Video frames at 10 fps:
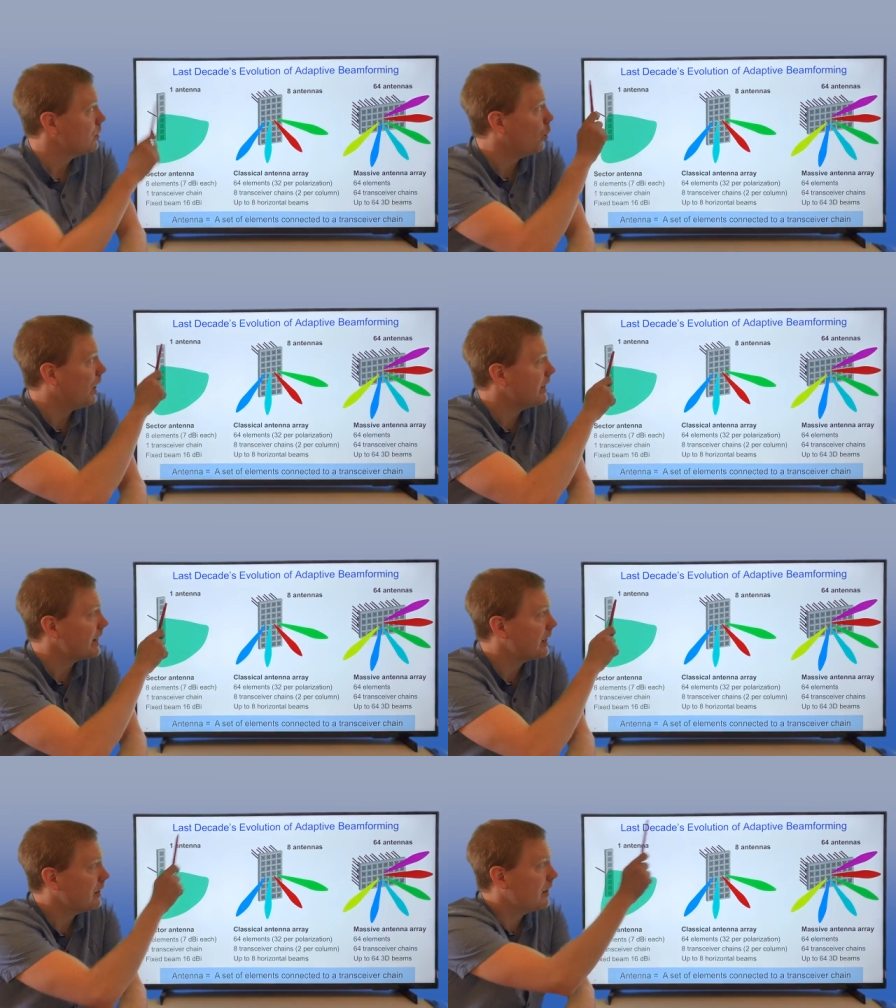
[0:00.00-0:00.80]
1
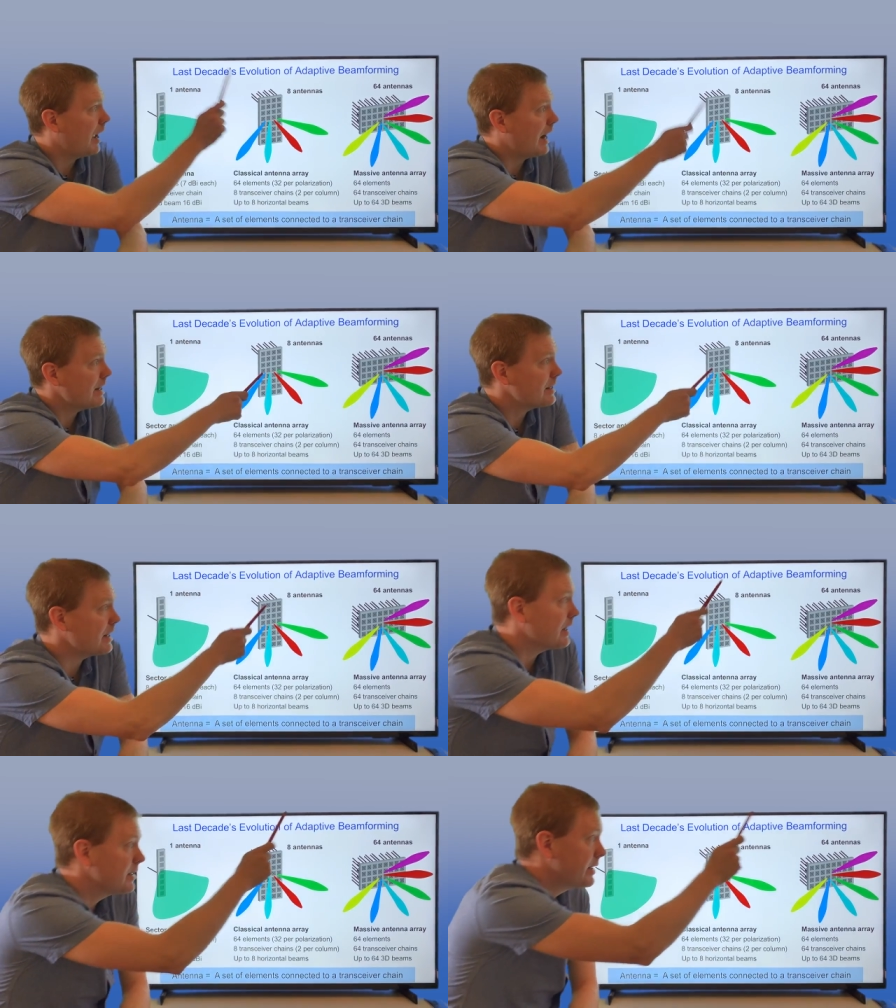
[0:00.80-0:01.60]
here, 8
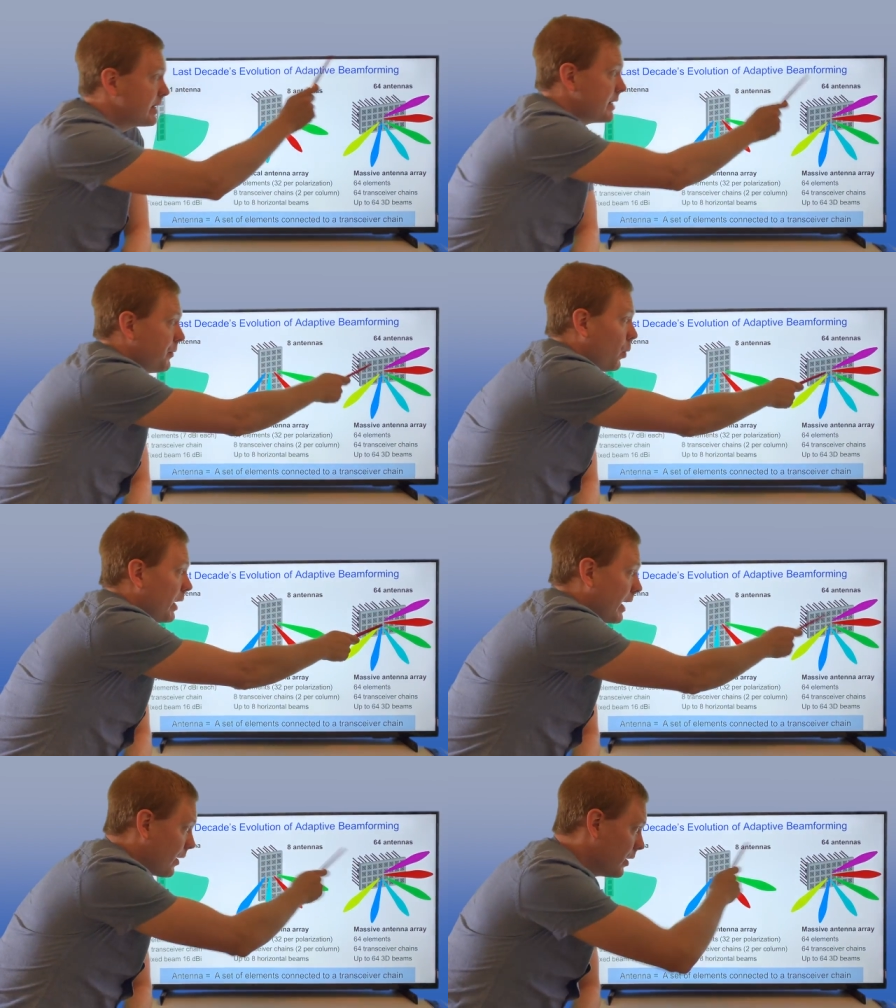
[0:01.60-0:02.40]
here,
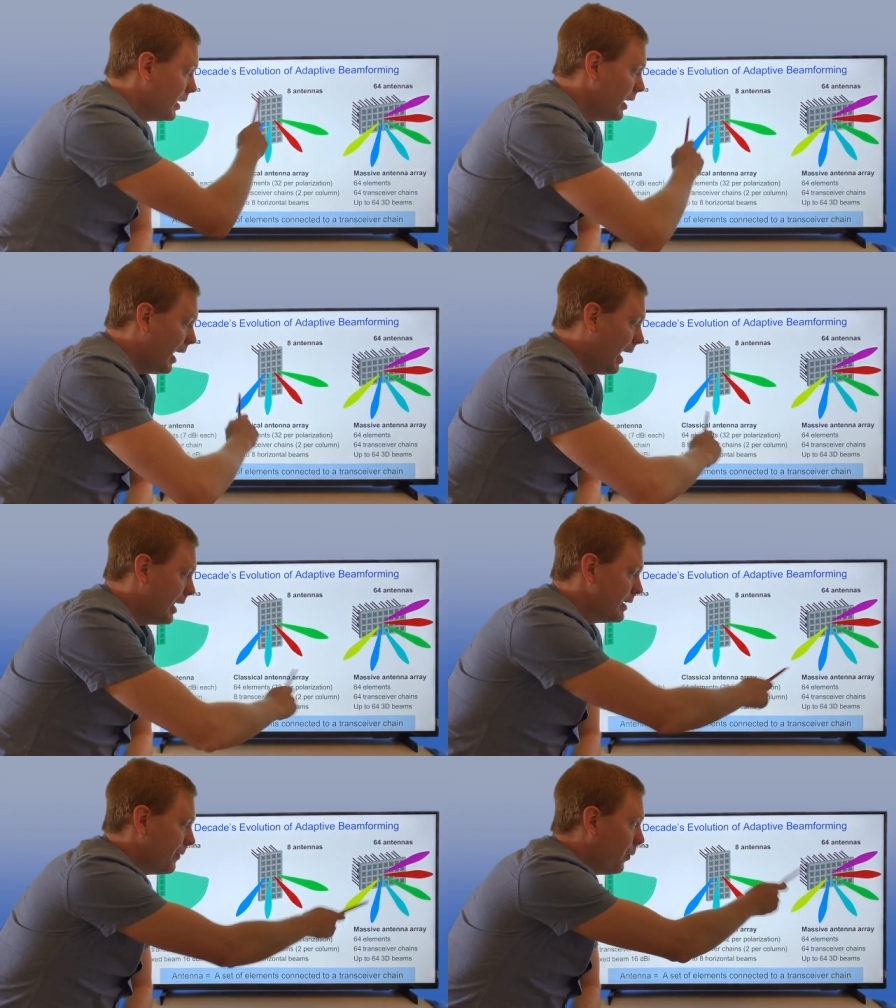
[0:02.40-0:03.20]
64 here,
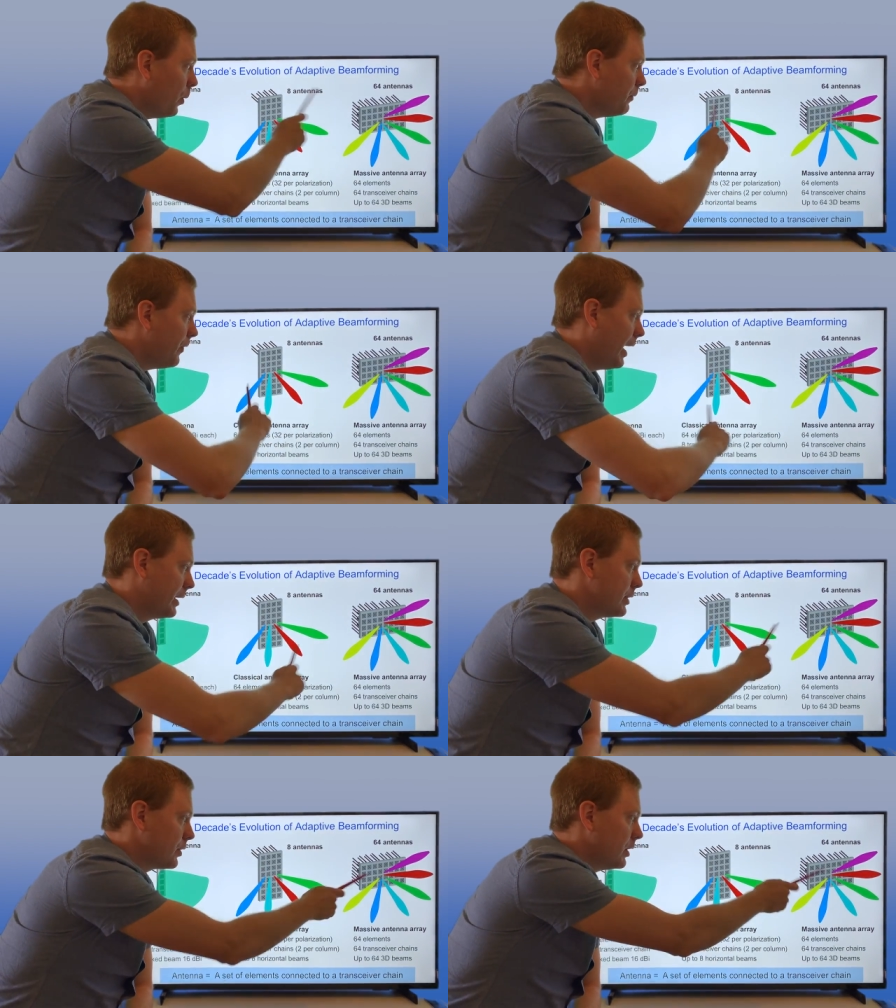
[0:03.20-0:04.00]
and the form
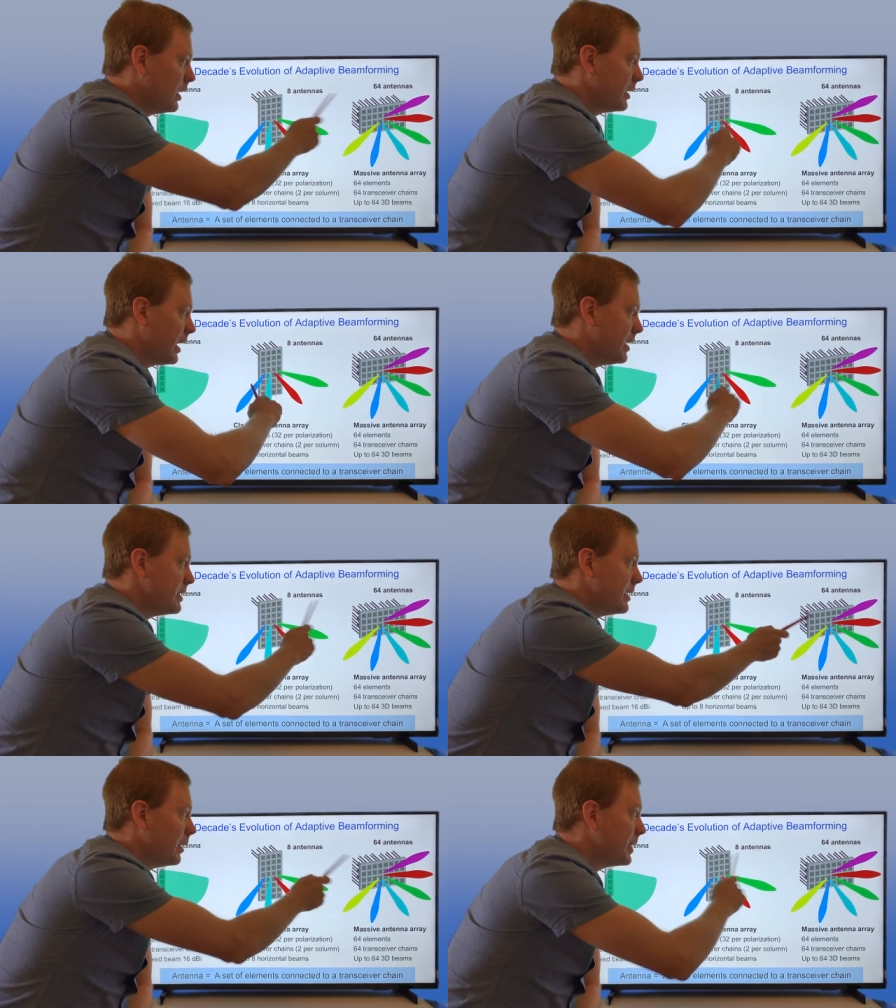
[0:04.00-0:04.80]
factor can
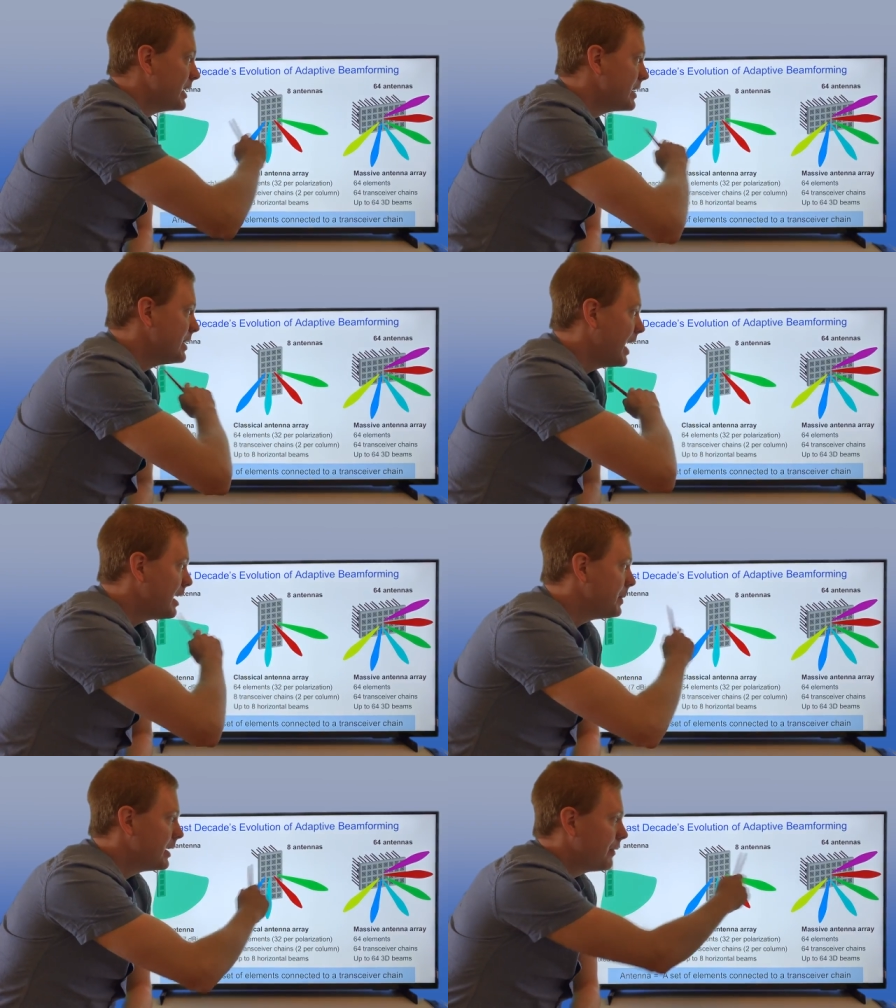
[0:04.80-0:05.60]
still be the
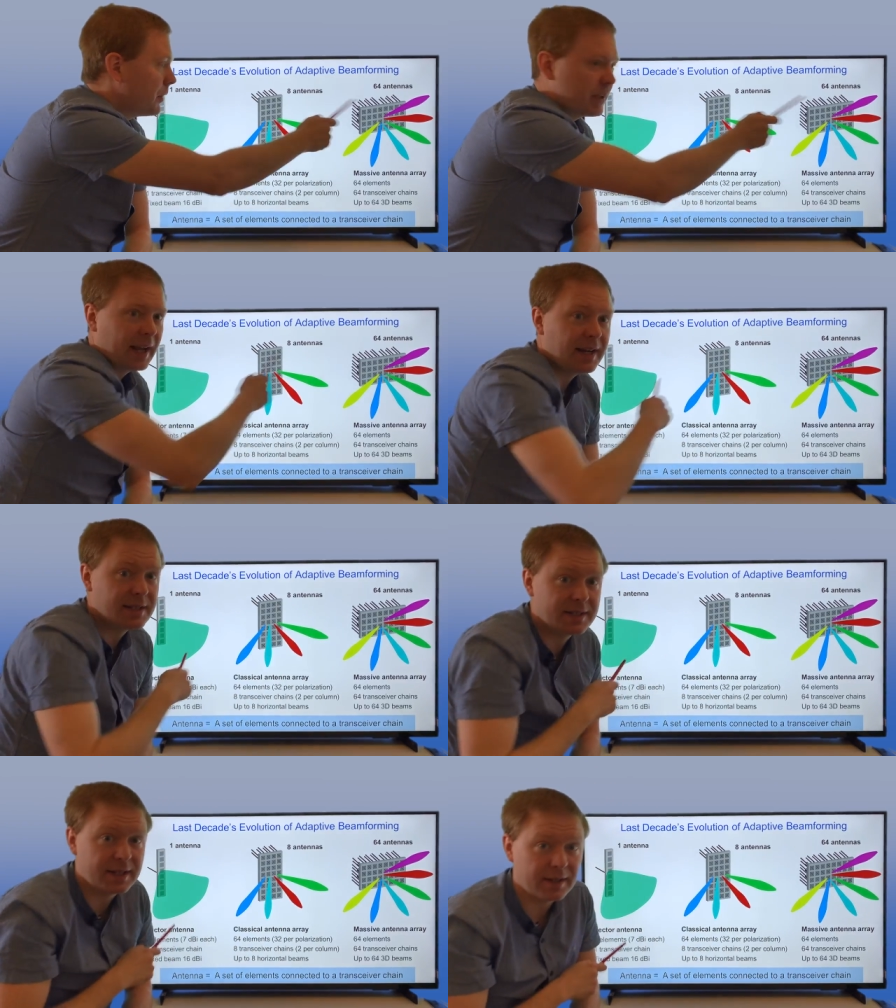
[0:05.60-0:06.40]
same in different
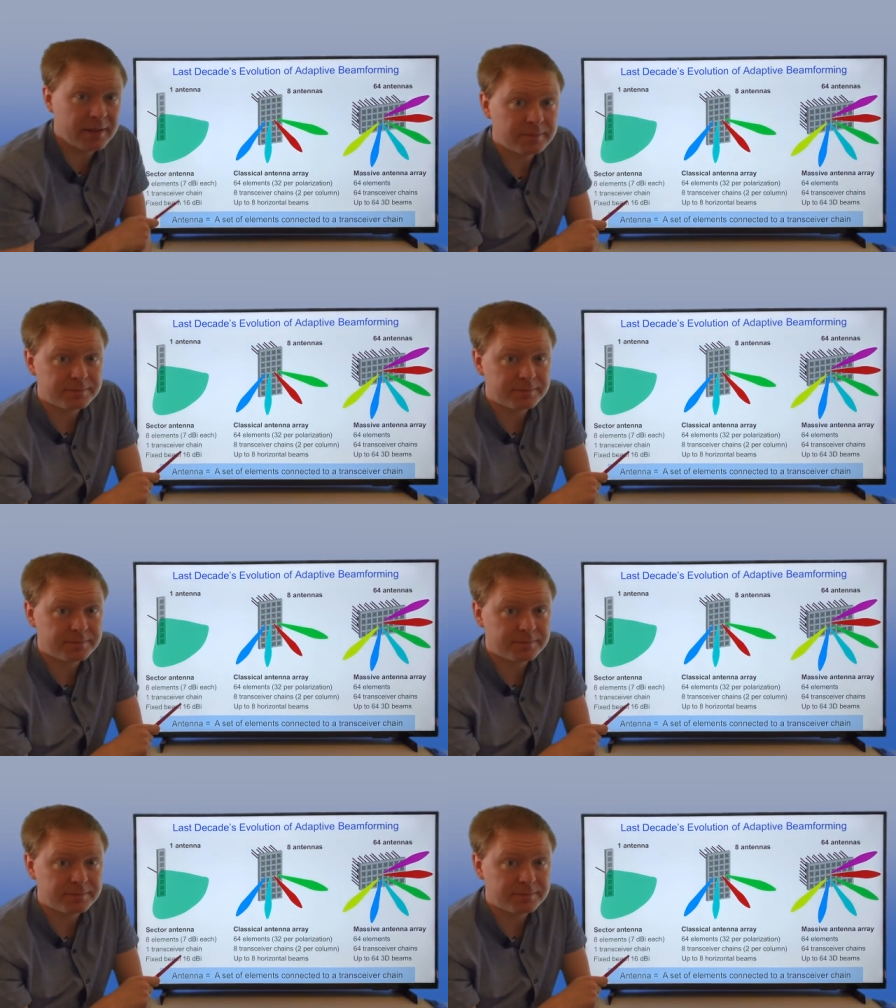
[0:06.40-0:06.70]
cases here.